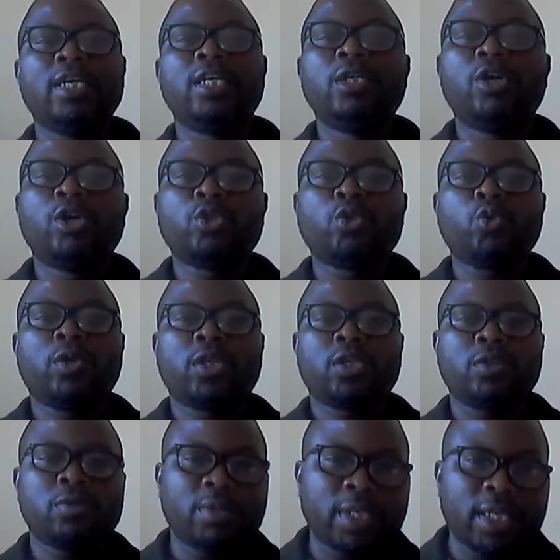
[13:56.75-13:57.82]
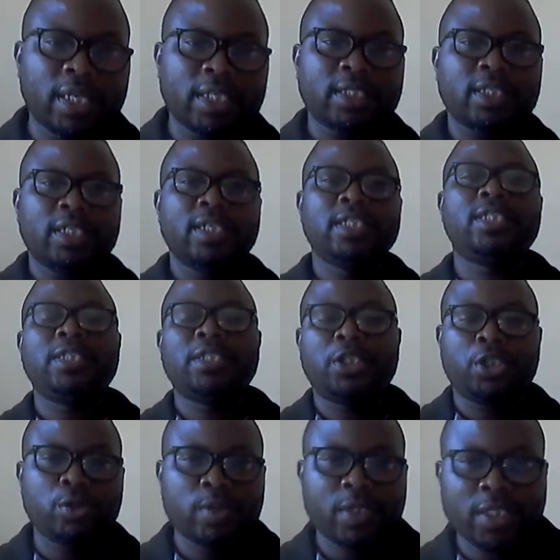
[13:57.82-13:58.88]
not to create
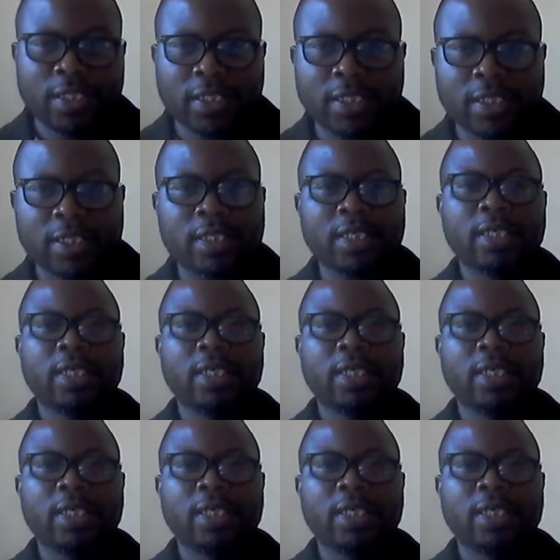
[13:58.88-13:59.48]
disunity